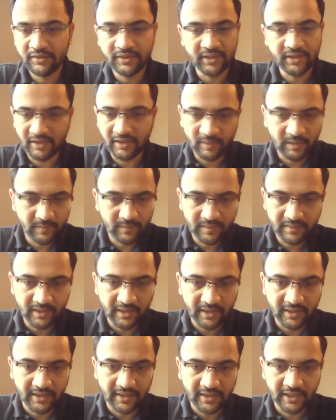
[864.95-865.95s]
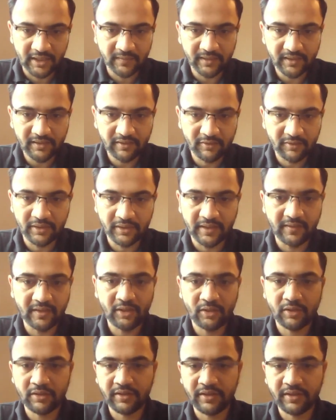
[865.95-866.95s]
general purpose hardware, so they were
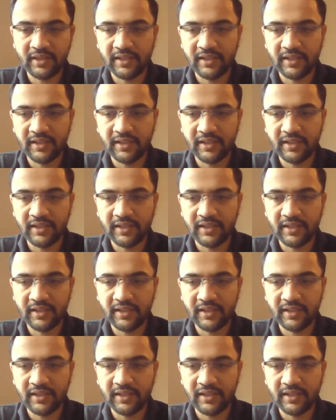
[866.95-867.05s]
not